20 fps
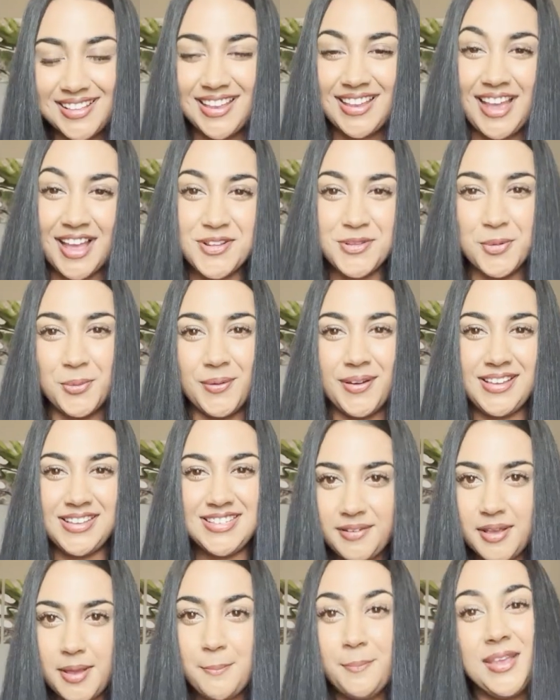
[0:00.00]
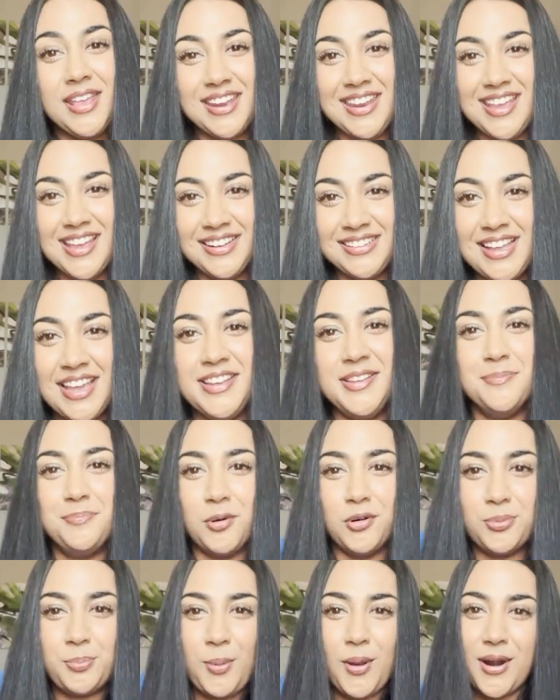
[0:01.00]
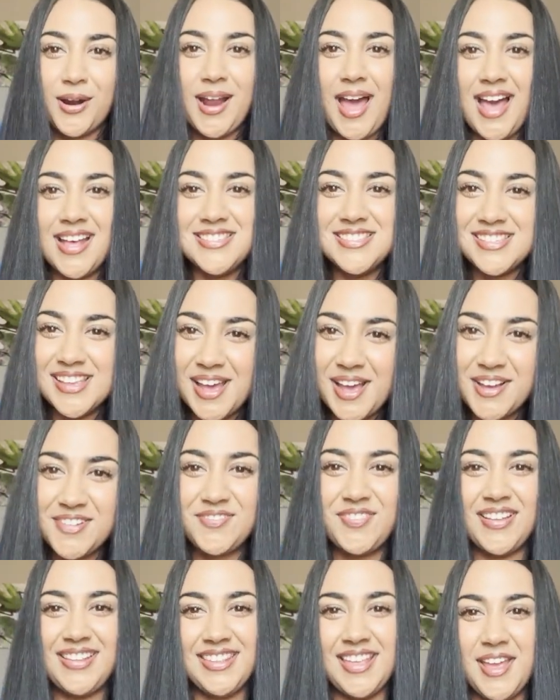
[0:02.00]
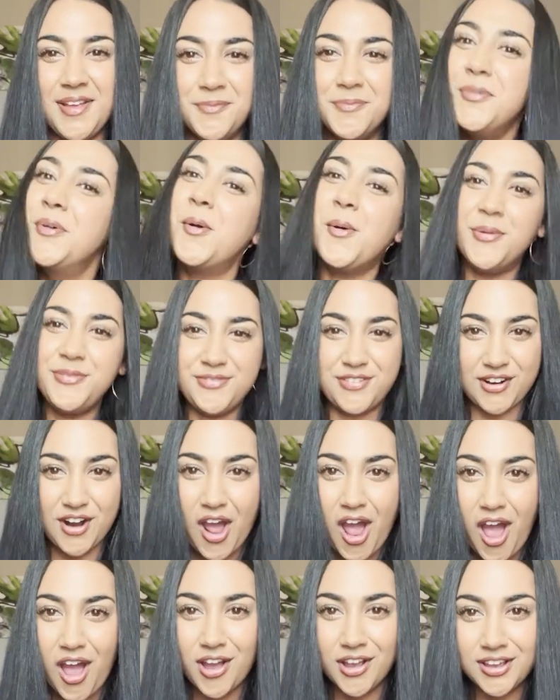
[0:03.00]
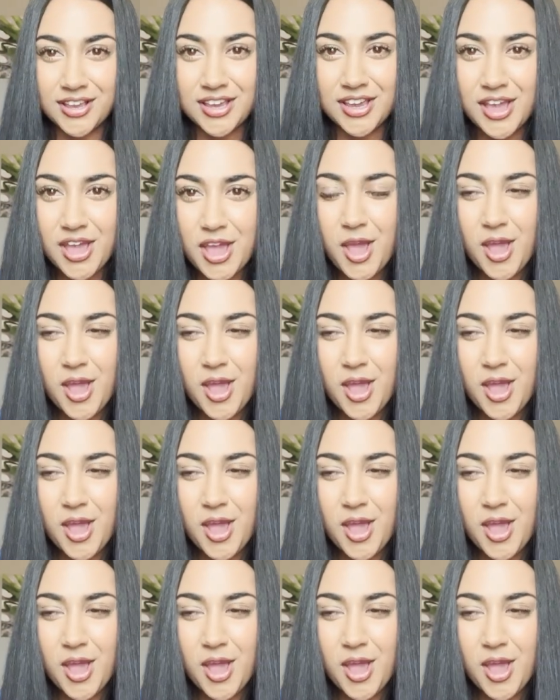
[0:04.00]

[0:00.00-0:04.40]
Like, I noticed me and Ian kind of both put our hands up and then going for a hug.